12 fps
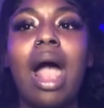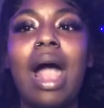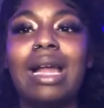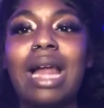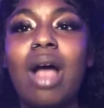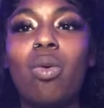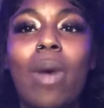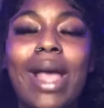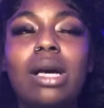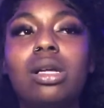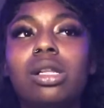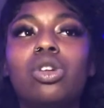And I
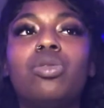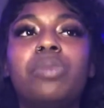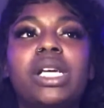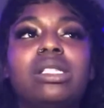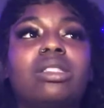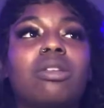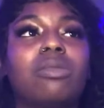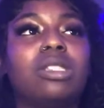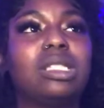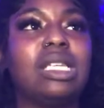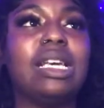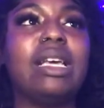wait a little bit to
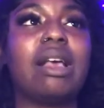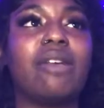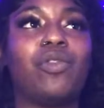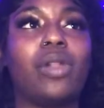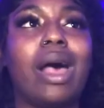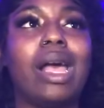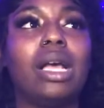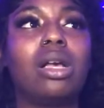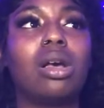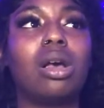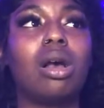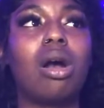see if, like,
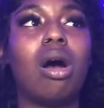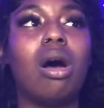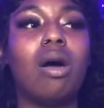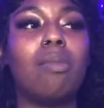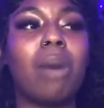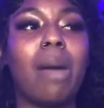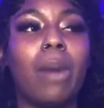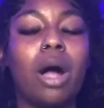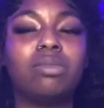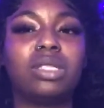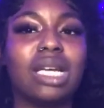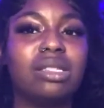my
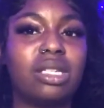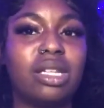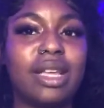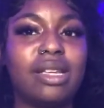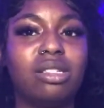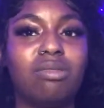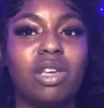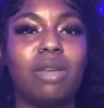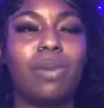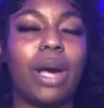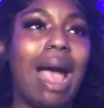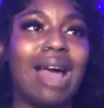mom says anything to me.
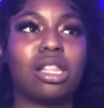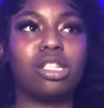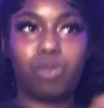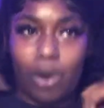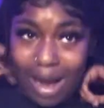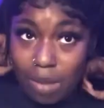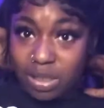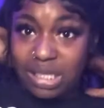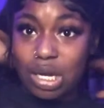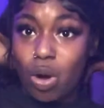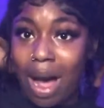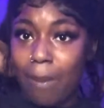But at this point, I'm
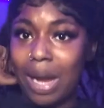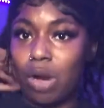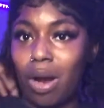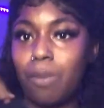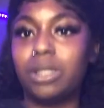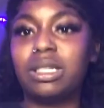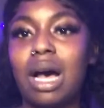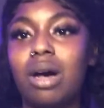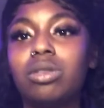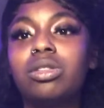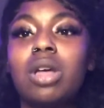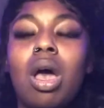still at my grandpa's
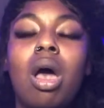house.